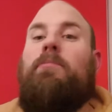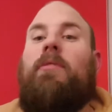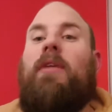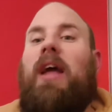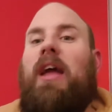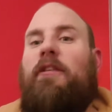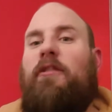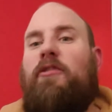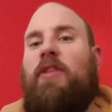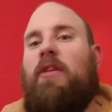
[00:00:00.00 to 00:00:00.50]

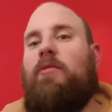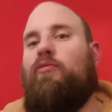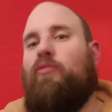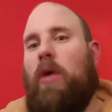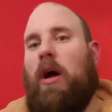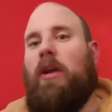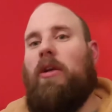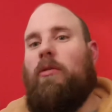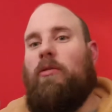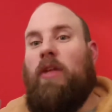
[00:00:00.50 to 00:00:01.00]
If you then
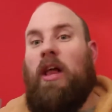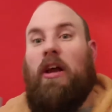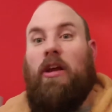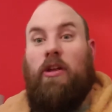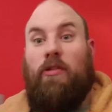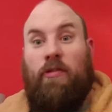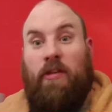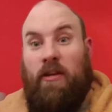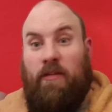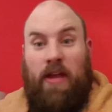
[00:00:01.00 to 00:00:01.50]
run, like,
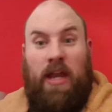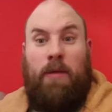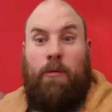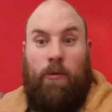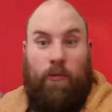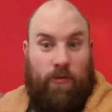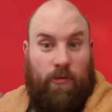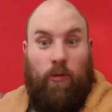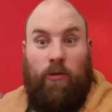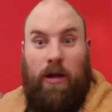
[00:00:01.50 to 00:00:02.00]
the enemy
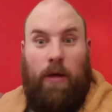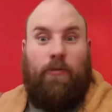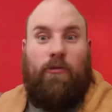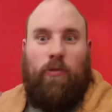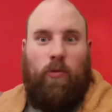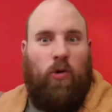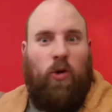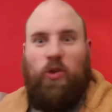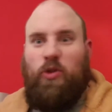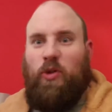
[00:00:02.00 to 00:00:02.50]
will still come
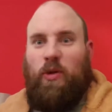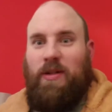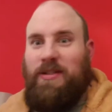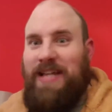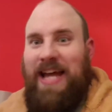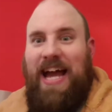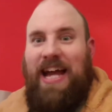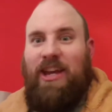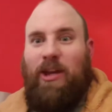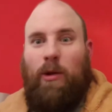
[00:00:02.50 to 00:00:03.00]
towards you and
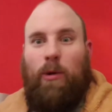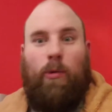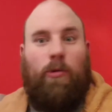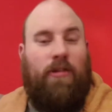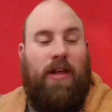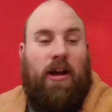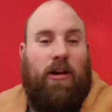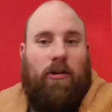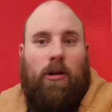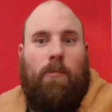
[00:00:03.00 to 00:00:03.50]
attack you.
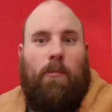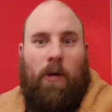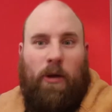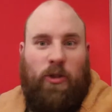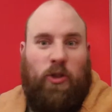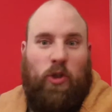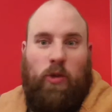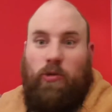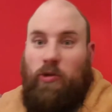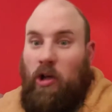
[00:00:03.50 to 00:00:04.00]
Without God
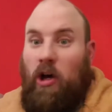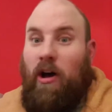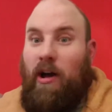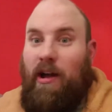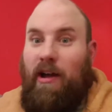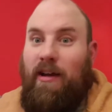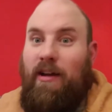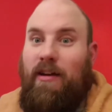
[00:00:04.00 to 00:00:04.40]
mode, you'll die.